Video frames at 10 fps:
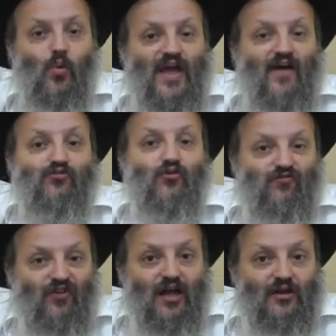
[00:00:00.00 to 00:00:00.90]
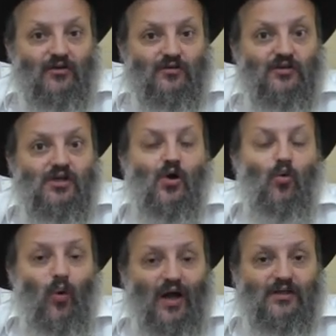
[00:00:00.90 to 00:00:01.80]
have to follow
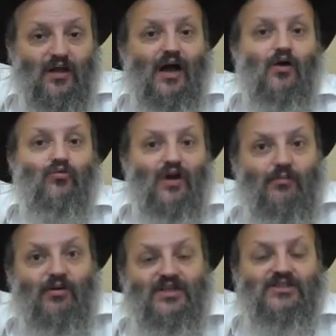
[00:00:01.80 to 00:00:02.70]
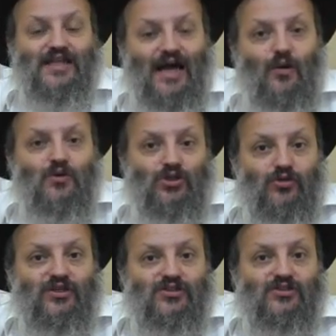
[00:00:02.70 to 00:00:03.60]
what our rabbis in our
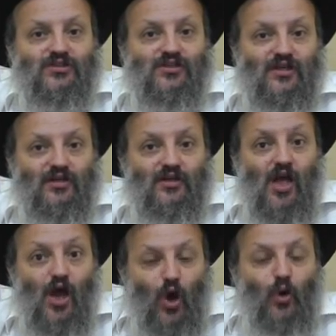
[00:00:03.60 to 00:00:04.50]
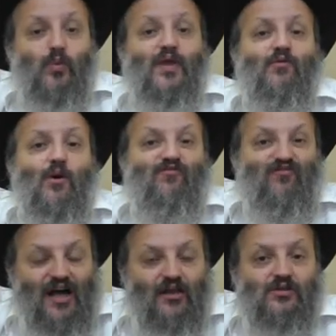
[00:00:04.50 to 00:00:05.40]
generation say. And we will
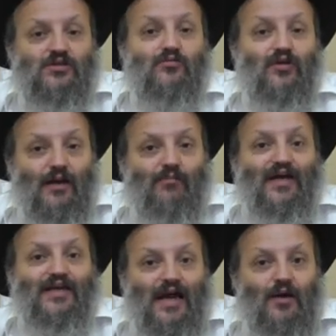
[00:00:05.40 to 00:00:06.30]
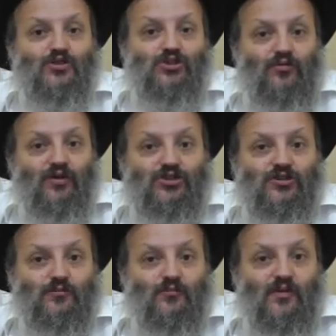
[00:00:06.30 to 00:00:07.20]
follow the rabbi in our
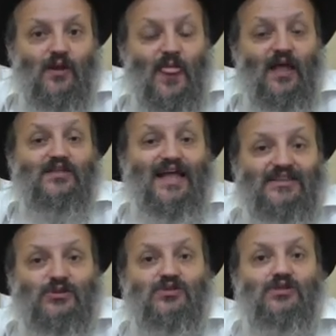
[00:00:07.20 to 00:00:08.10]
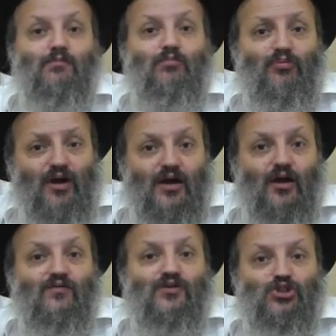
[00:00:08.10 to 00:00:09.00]
generation. That's when the bracha
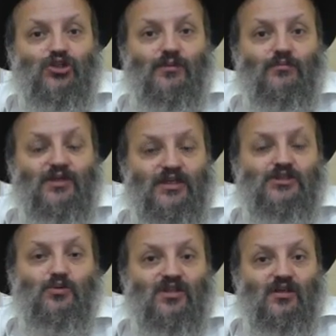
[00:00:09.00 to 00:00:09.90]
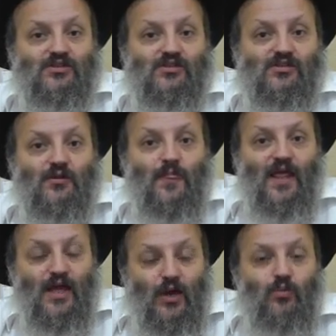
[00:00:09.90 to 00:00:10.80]
of Hashem is with us.
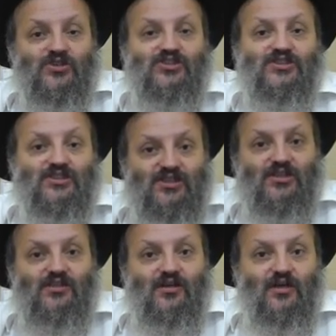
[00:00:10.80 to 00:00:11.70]
And we'll succeed.